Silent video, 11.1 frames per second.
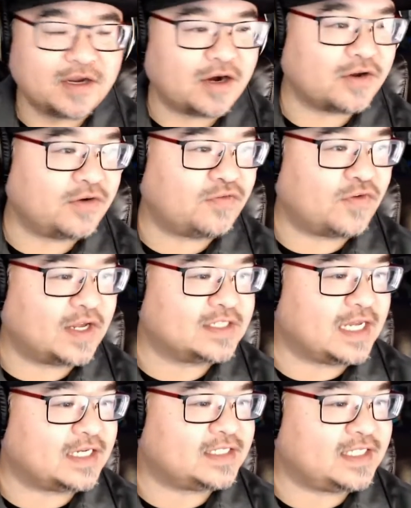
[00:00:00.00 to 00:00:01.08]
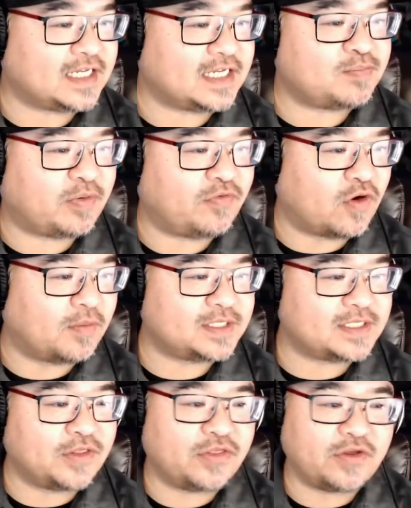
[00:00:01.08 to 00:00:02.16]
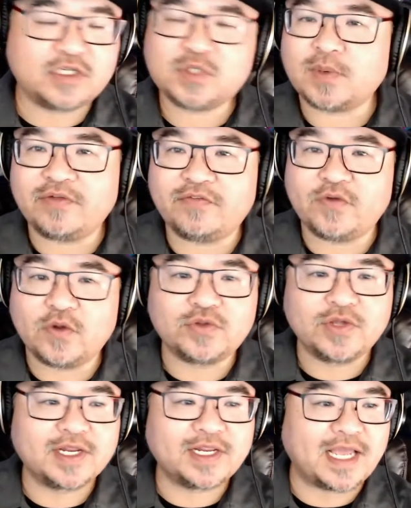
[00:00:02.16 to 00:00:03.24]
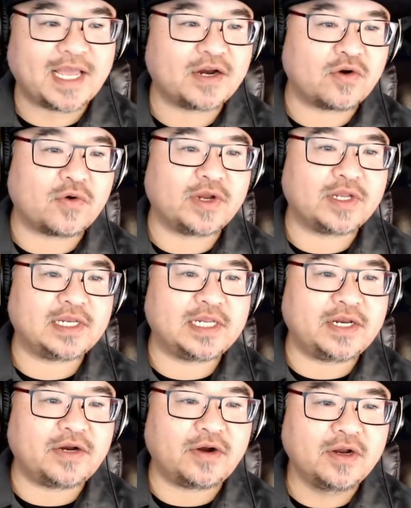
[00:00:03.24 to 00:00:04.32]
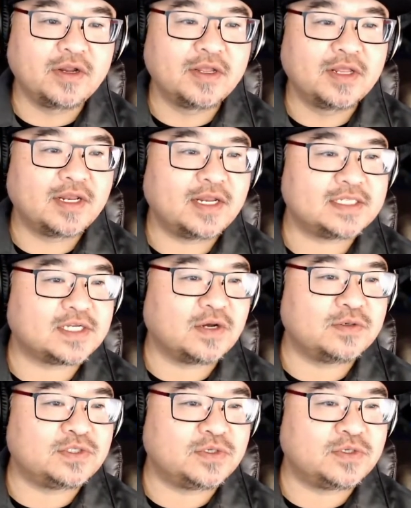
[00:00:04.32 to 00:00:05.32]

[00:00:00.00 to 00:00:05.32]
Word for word: our good friends at Dix Performance and their 12 volt category leader. Let's go to